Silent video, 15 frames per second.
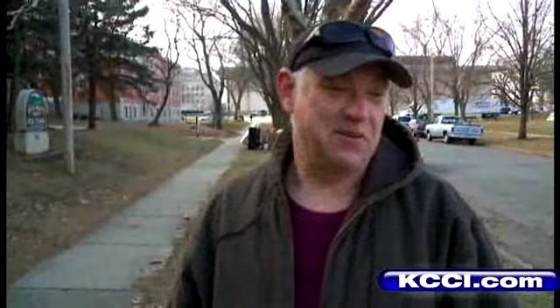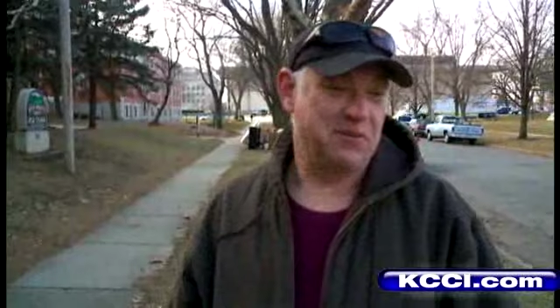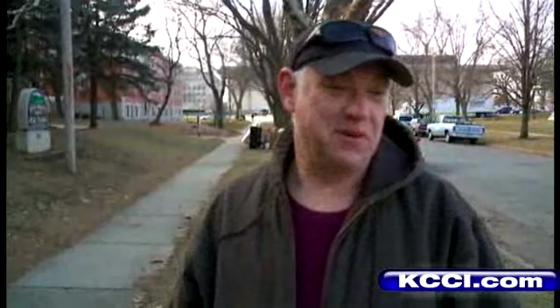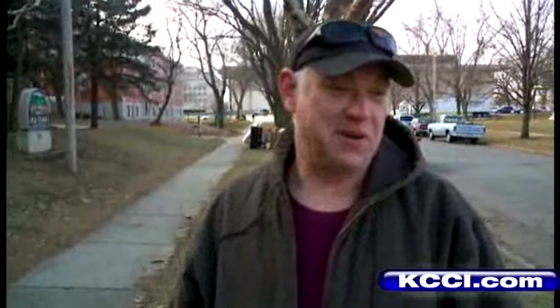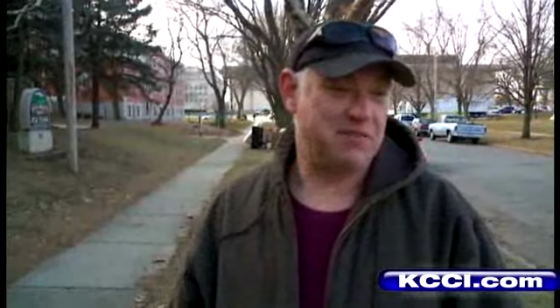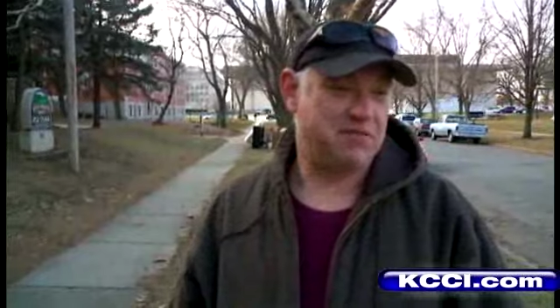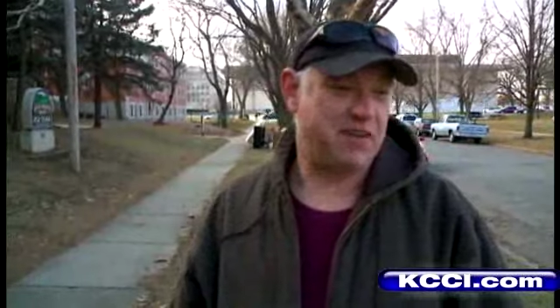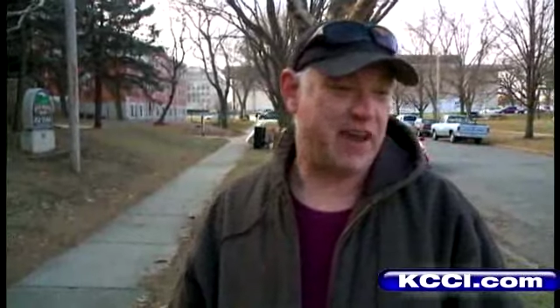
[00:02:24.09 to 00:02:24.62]

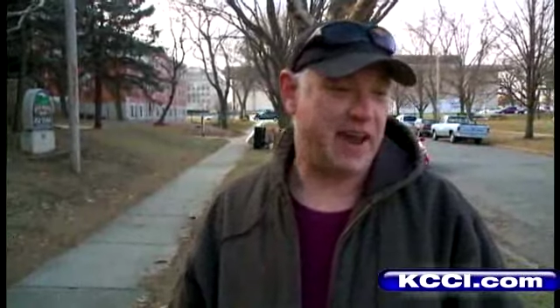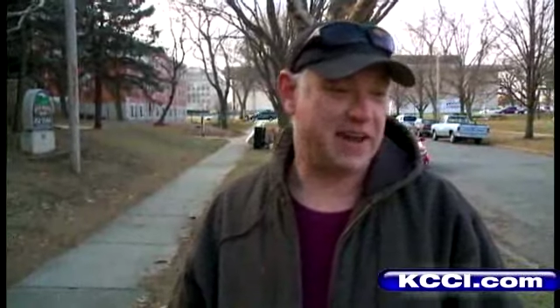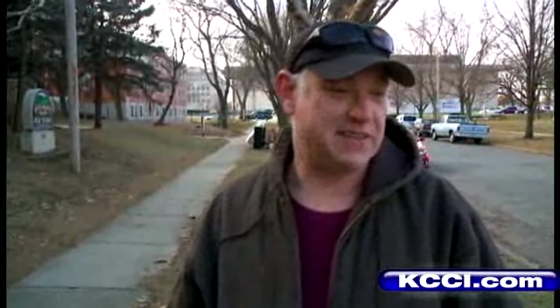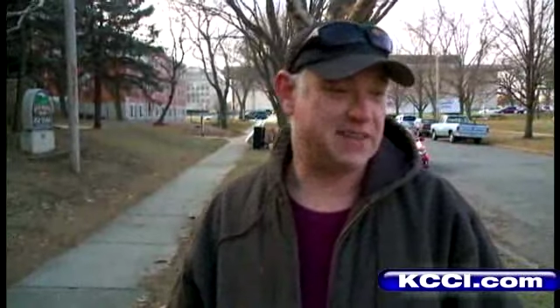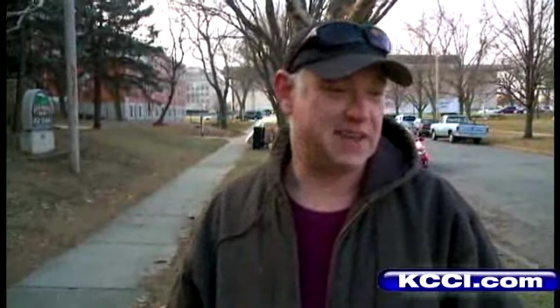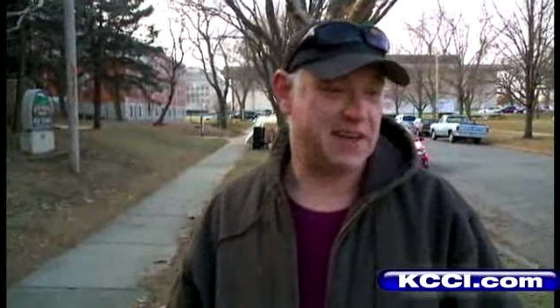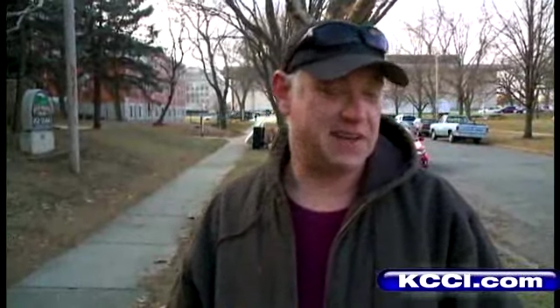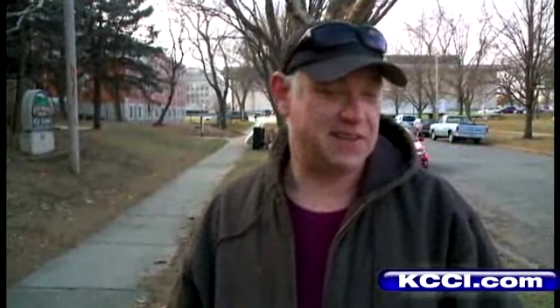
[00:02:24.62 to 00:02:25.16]
when in
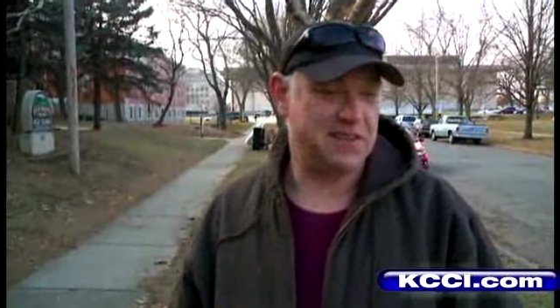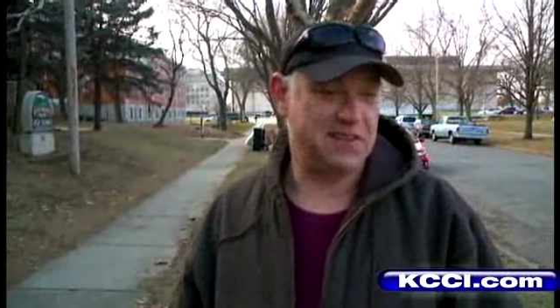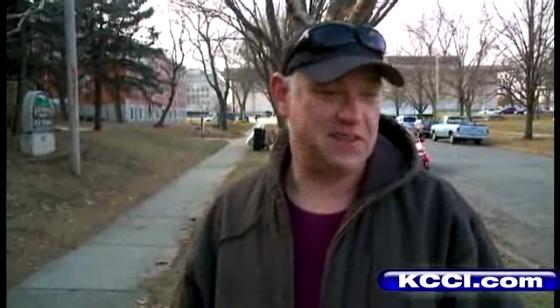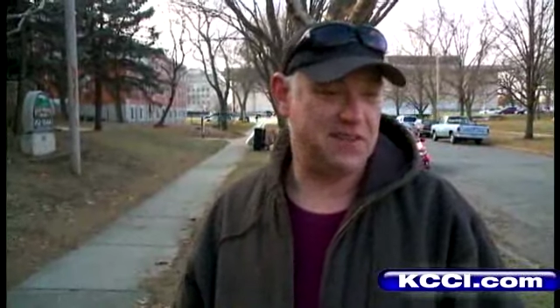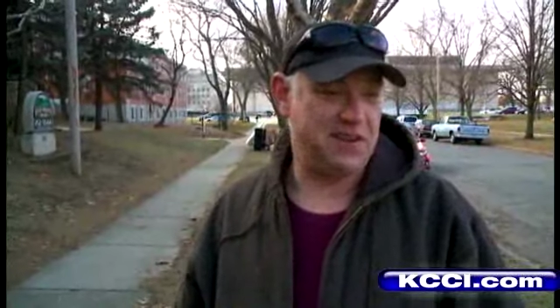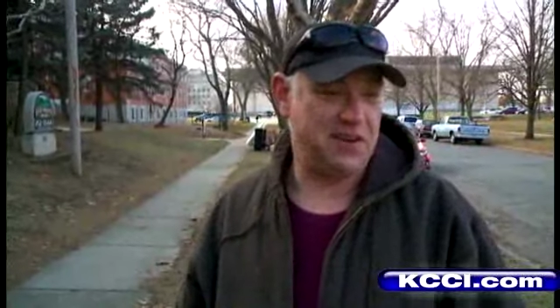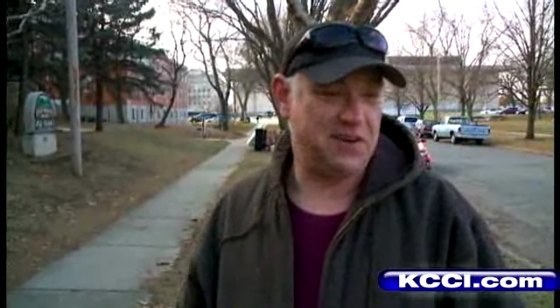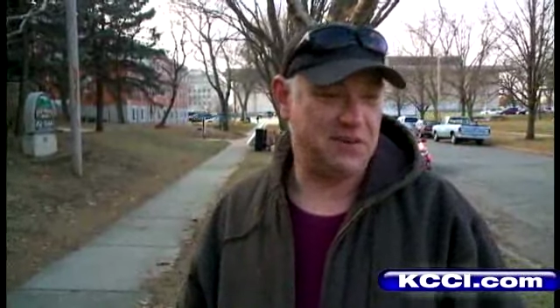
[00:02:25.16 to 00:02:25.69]
fact, uh,
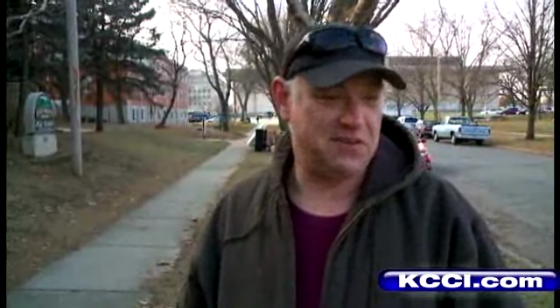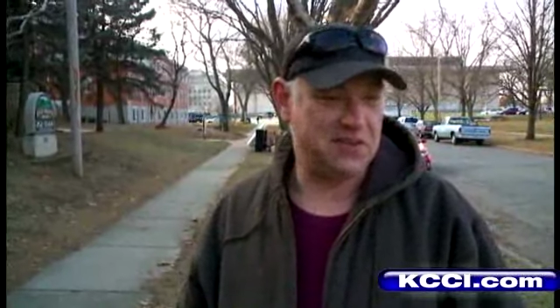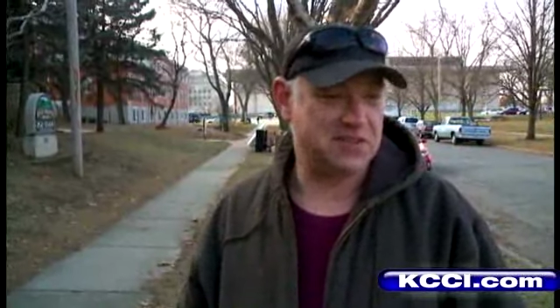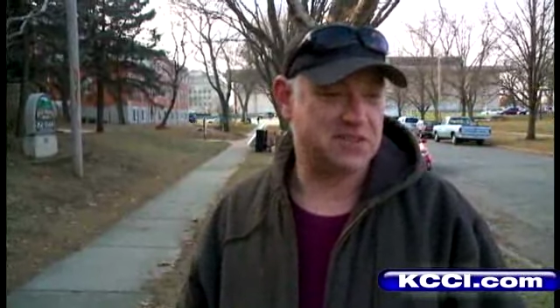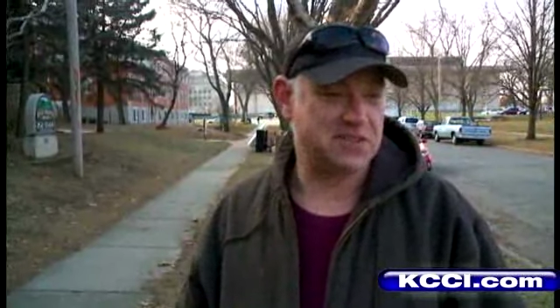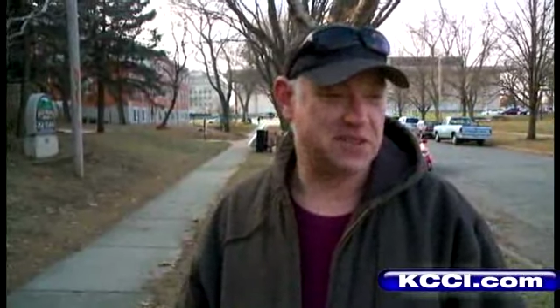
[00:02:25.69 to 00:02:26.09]
you know, this